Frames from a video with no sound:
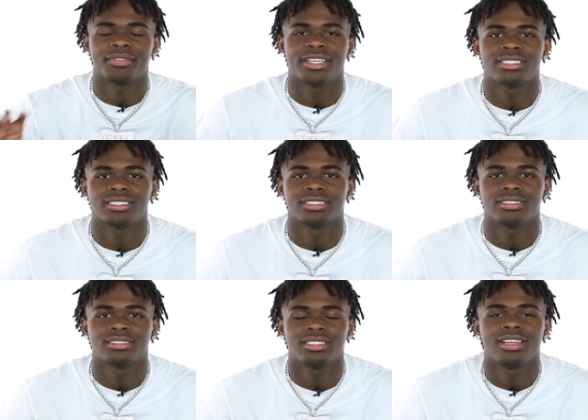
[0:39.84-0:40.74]
faces.
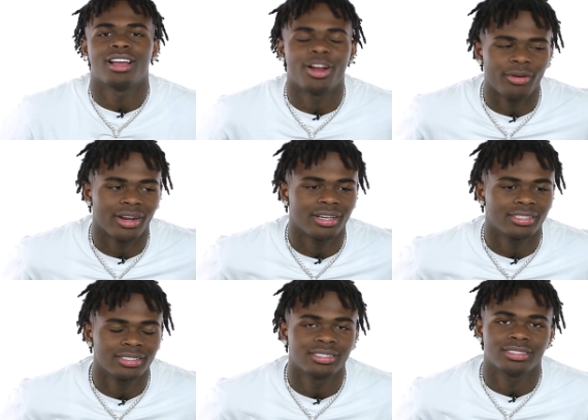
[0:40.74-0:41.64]
Yes, of
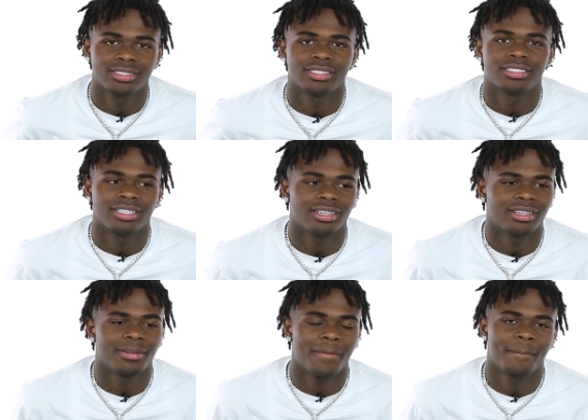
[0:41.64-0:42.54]
different topics. So
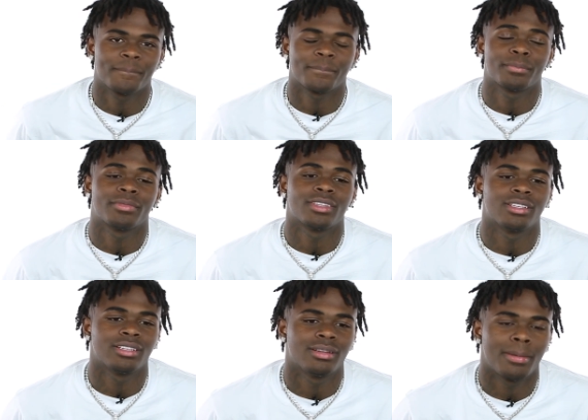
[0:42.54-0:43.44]
some people have done
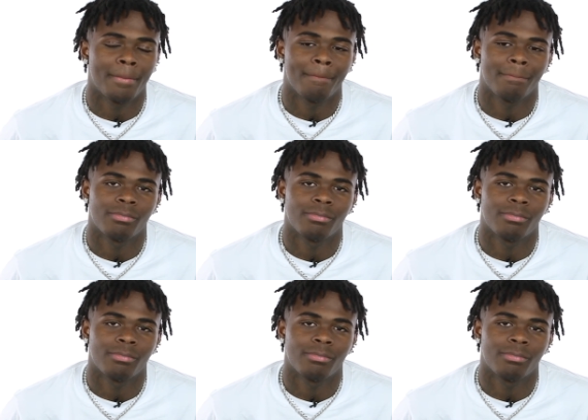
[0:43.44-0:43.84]
like